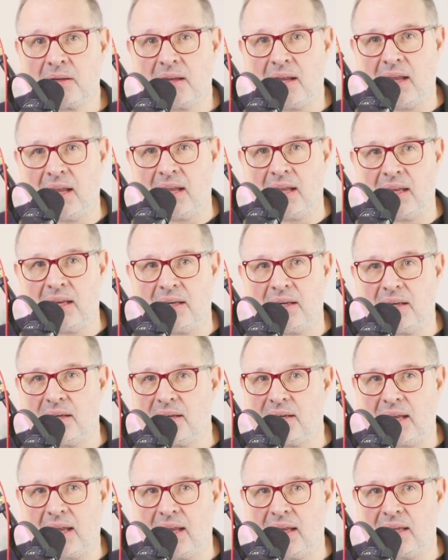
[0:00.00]

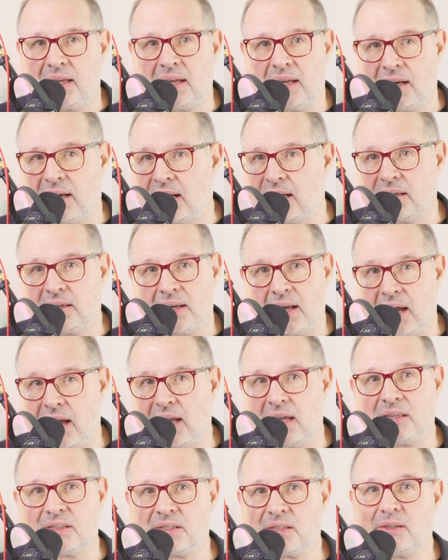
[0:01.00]
And, and
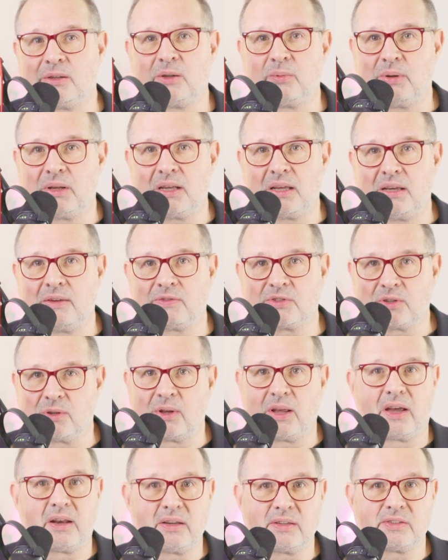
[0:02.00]
I still believe
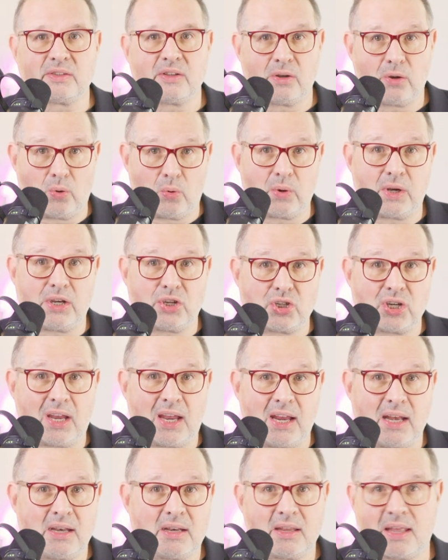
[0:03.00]
Solana is the only
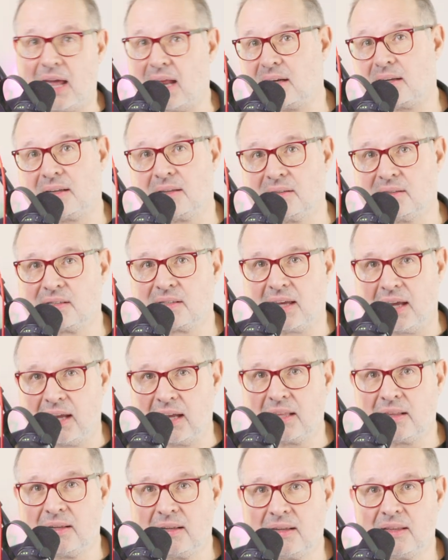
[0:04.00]
chain that can
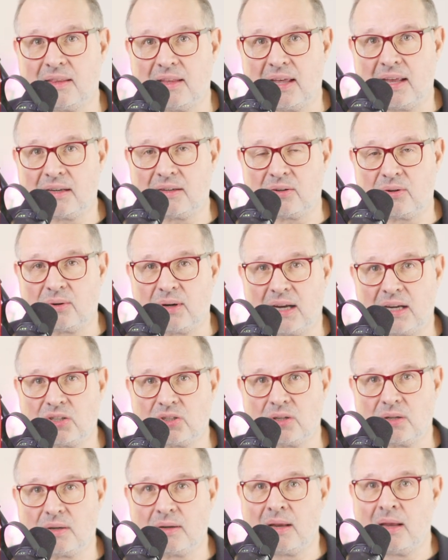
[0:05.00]
scale in that
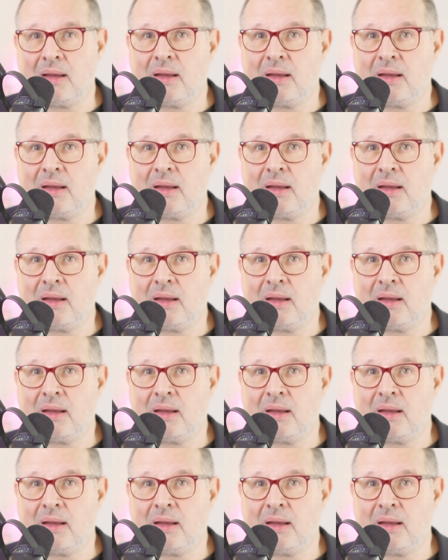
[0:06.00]
direction.